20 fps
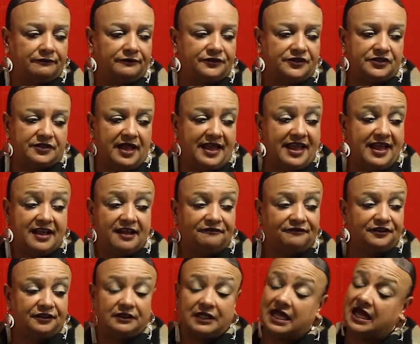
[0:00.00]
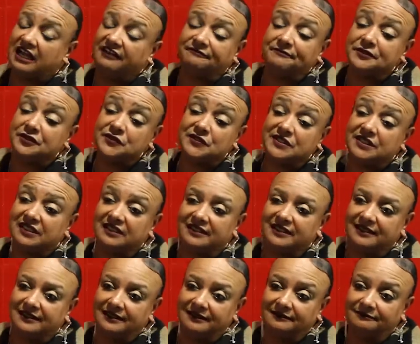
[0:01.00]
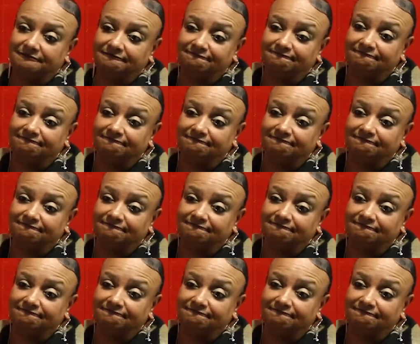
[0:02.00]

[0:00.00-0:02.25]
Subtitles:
To have the live music again